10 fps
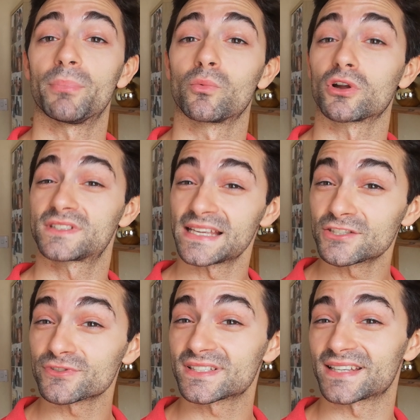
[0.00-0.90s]
But what's
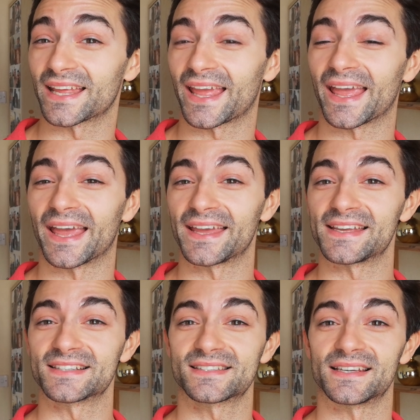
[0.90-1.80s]
interesting here
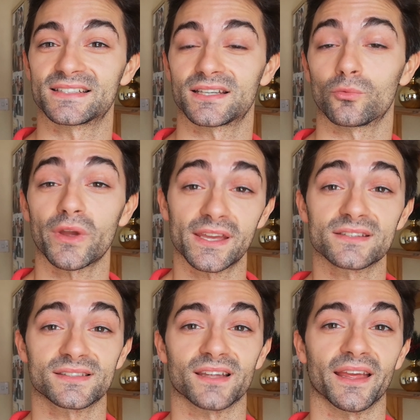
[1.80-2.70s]
is that we
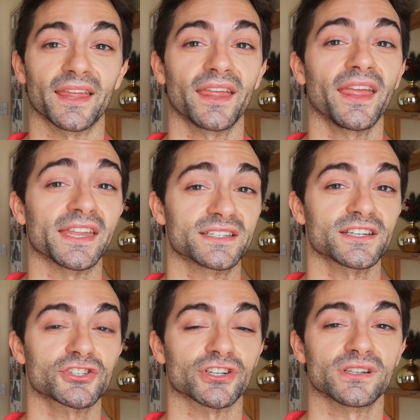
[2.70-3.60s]
can say
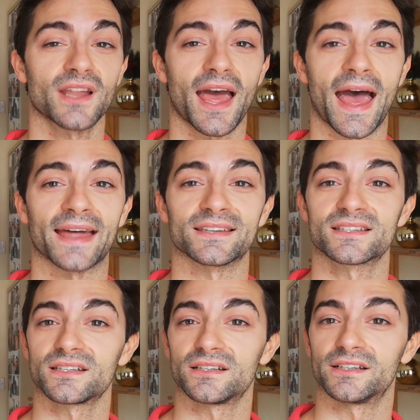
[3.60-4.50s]
edition
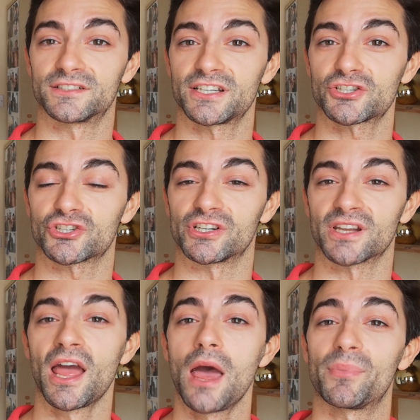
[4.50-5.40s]
and
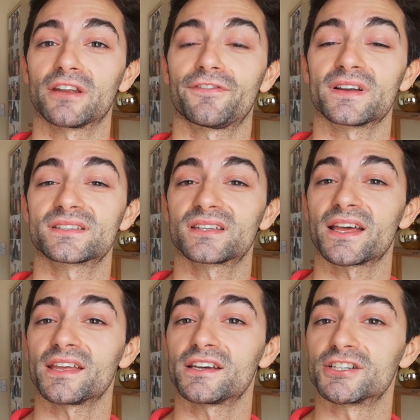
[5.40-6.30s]
addition, but if I
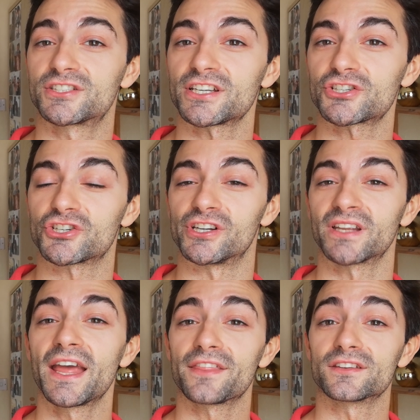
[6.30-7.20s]
say
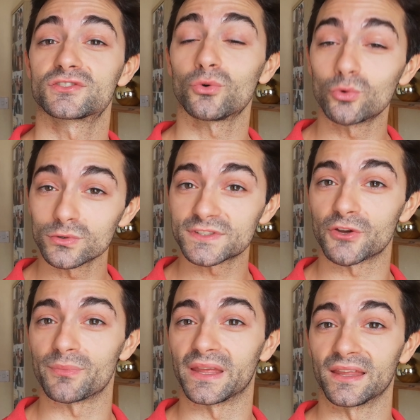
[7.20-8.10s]
addition, this
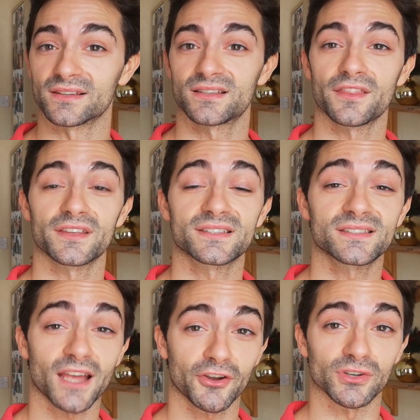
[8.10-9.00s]
also means the
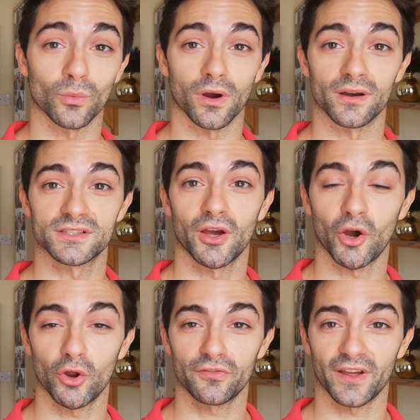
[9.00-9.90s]
second word
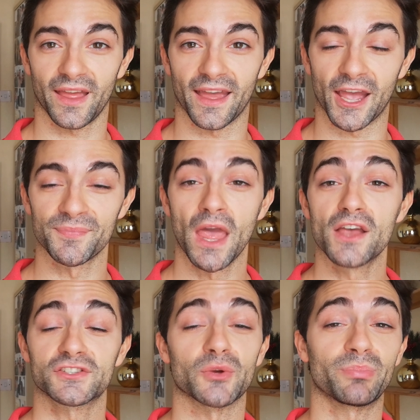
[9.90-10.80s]
over here.
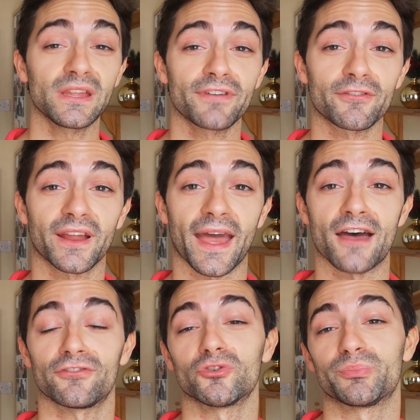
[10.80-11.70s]
So be very
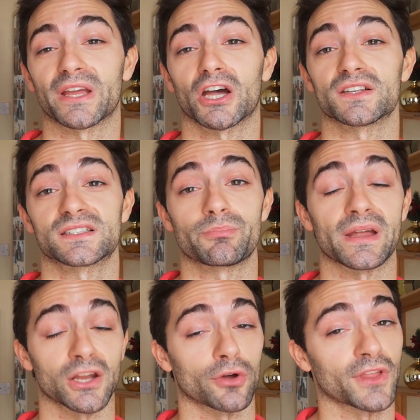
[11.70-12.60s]
careful, because
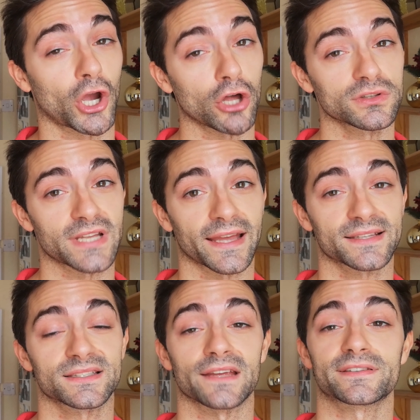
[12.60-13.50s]
depending on the
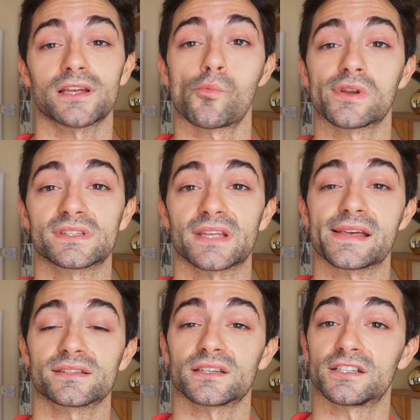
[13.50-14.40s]
context, if someone
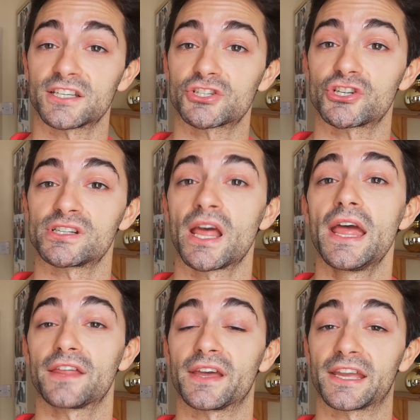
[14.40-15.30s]
says addition,
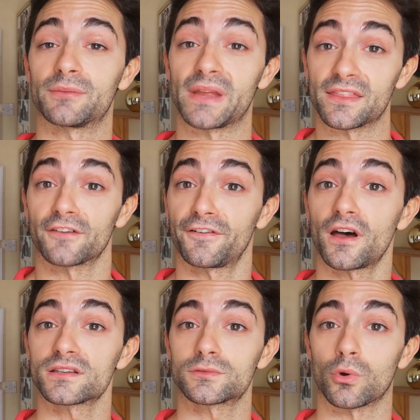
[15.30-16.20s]
they can mean the
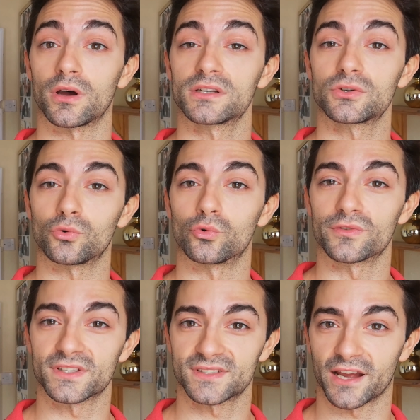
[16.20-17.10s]
first word
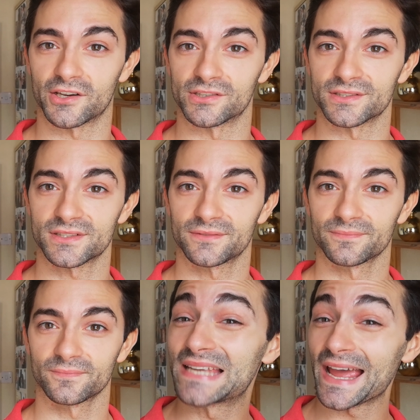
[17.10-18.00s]
or the second.
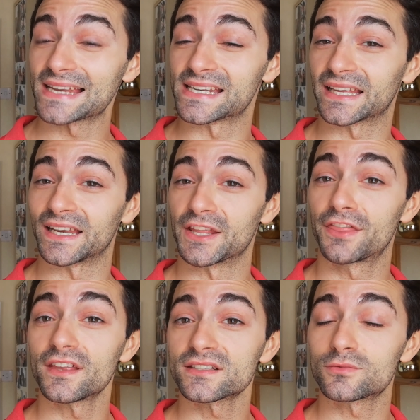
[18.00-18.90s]
Technically,
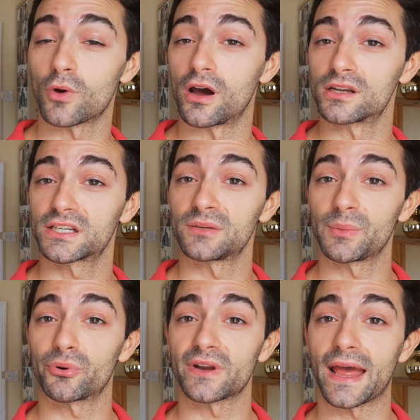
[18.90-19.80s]
this word can
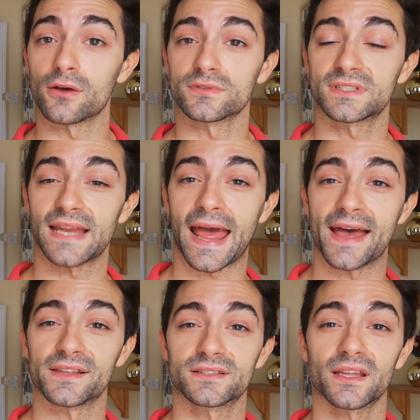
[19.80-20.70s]
be pronounced
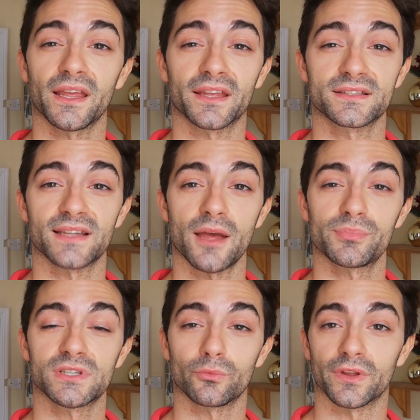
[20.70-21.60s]
as
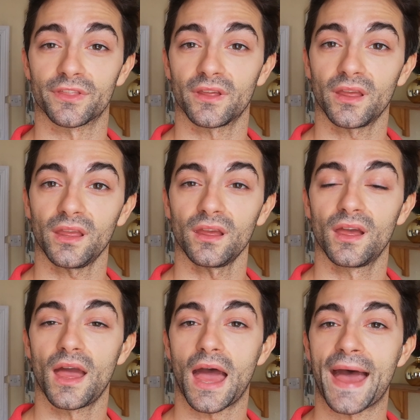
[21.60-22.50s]
accept with I
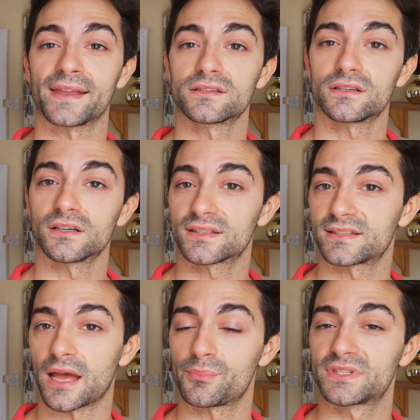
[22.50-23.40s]
and
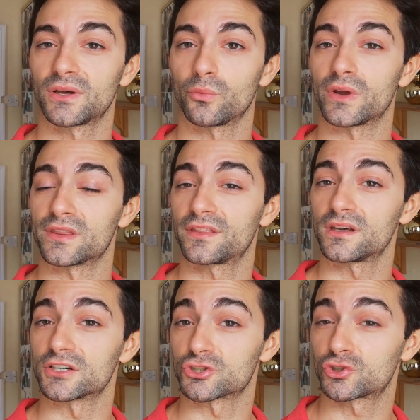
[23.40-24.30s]
accept with
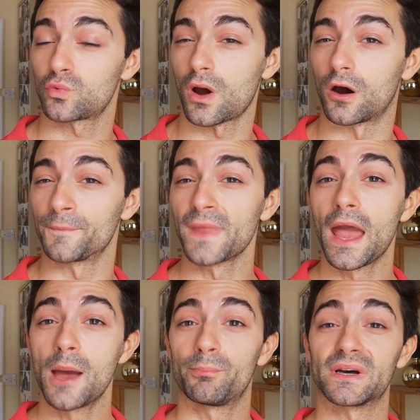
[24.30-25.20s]
a schwa,
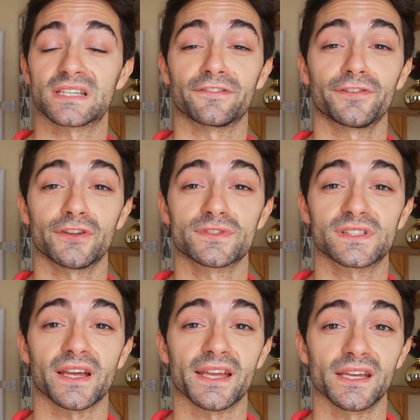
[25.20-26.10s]
but if you
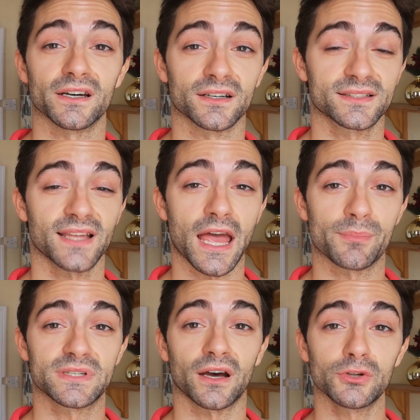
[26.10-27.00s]
say
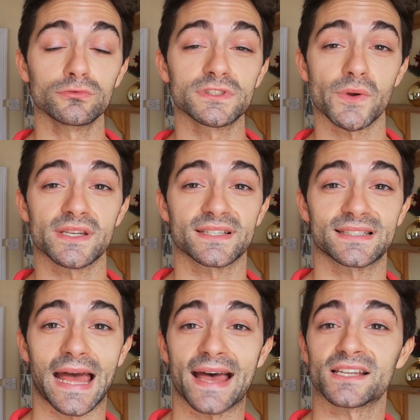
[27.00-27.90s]
accept, I also
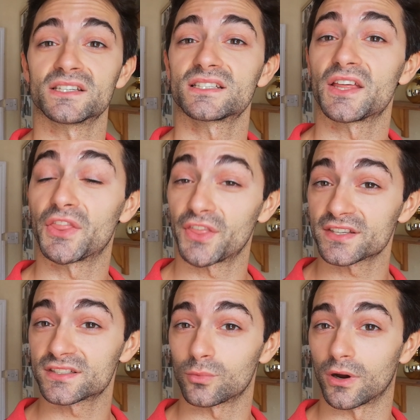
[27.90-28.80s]
understand
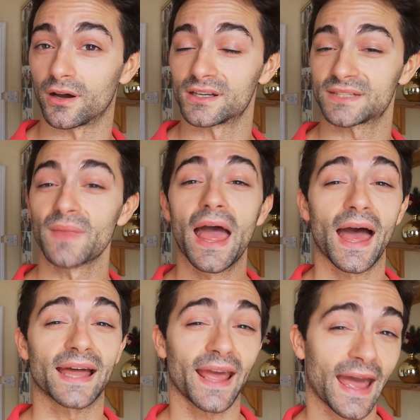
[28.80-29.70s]
this word,
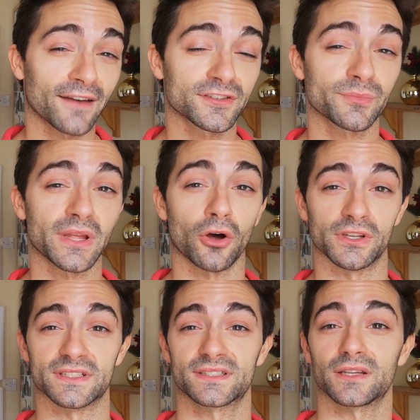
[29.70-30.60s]
and I have to be
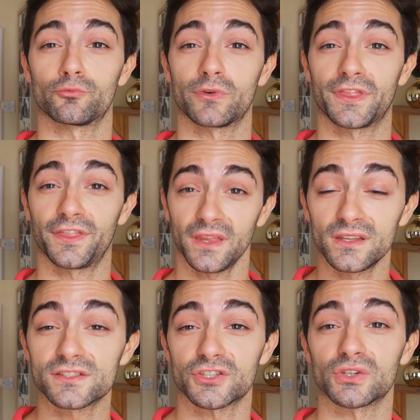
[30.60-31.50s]
honest, with
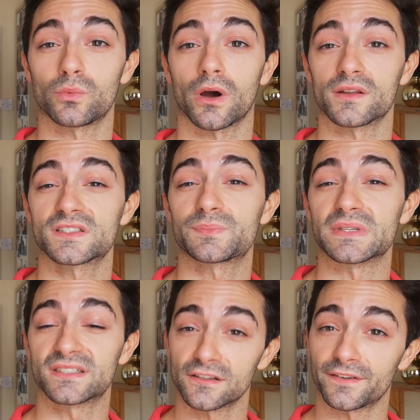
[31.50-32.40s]
these two words
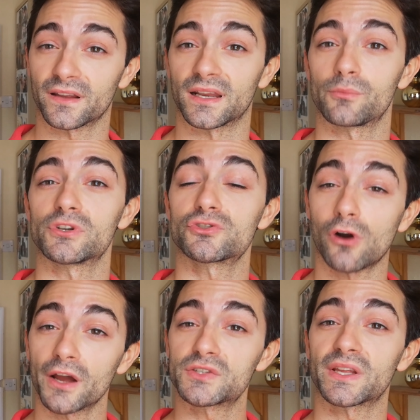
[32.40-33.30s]
specifically, we
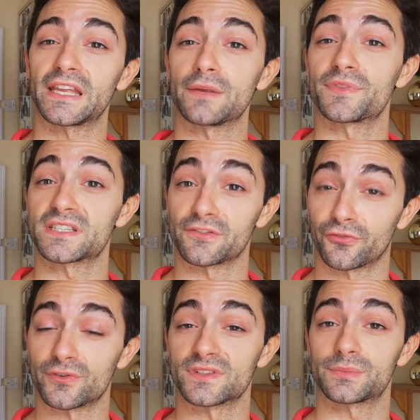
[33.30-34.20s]
try to keep the
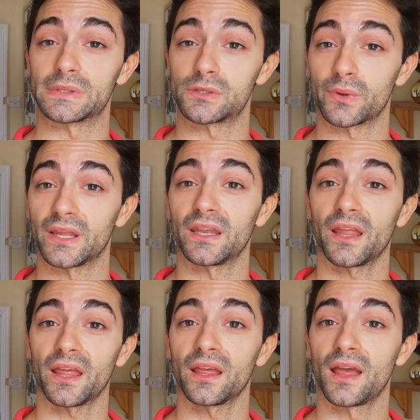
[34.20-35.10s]
difference
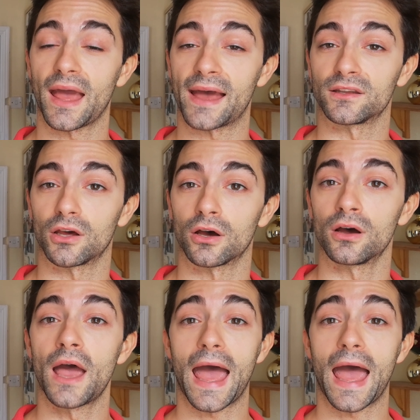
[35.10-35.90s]
between I and a